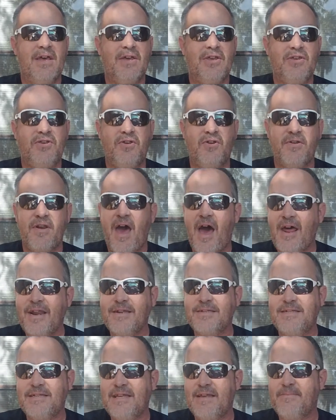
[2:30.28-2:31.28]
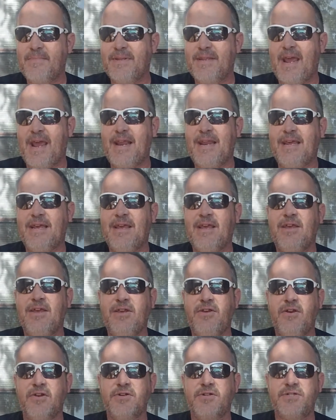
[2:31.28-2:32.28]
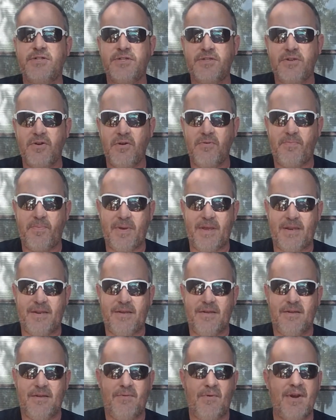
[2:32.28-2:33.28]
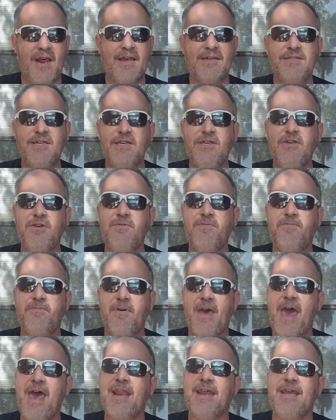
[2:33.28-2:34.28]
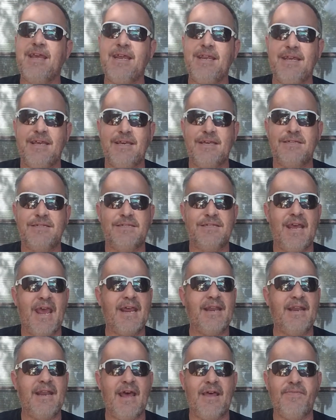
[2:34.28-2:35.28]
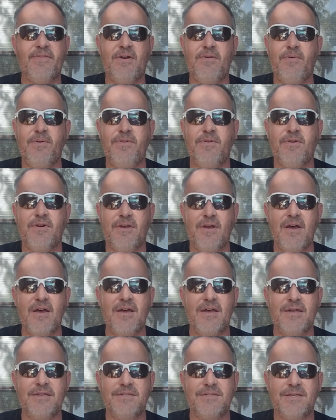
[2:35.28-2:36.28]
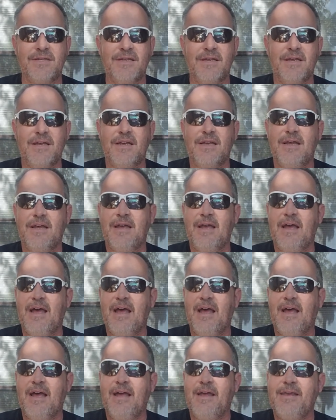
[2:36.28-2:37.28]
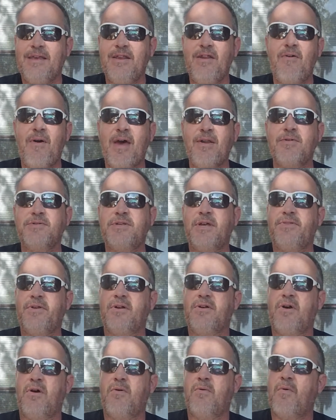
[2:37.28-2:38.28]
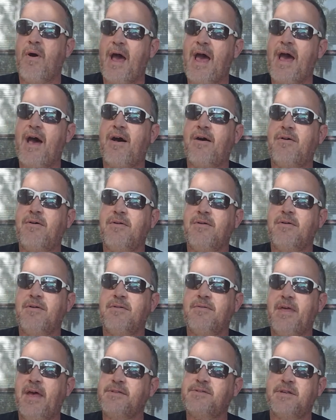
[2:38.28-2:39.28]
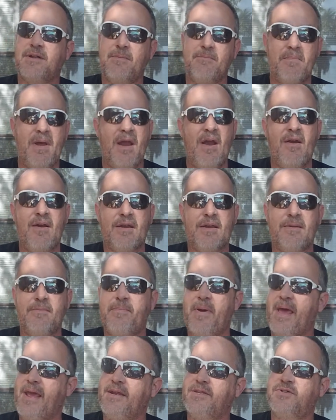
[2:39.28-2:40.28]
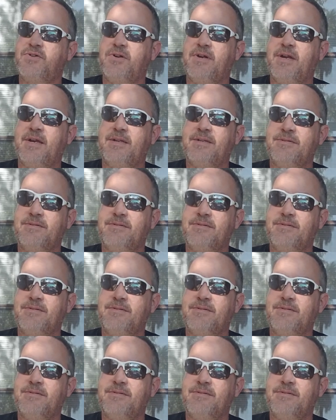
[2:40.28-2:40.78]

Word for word: You're not intimidating, you're stupid. When I see you fat idiots standing out there with your guns, you know, I don't sit there and go, wow, that's an American patriot.